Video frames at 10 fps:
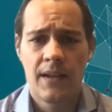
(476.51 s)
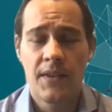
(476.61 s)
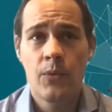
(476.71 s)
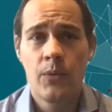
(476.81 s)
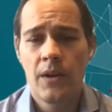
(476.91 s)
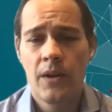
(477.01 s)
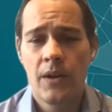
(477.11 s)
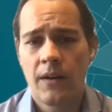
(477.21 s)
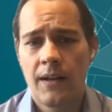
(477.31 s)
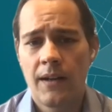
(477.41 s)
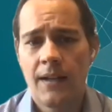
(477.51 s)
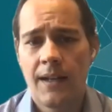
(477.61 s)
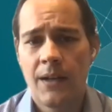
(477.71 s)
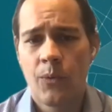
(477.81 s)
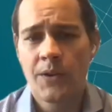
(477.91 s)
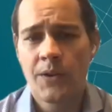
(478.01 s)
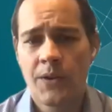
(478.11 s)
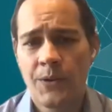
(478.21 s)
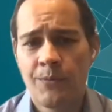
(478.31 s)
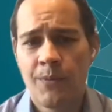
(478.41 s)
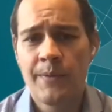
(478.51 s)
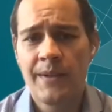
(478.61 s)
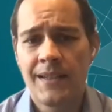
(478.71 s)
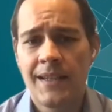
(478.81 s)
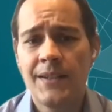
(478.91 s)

And I think we are at one of those moments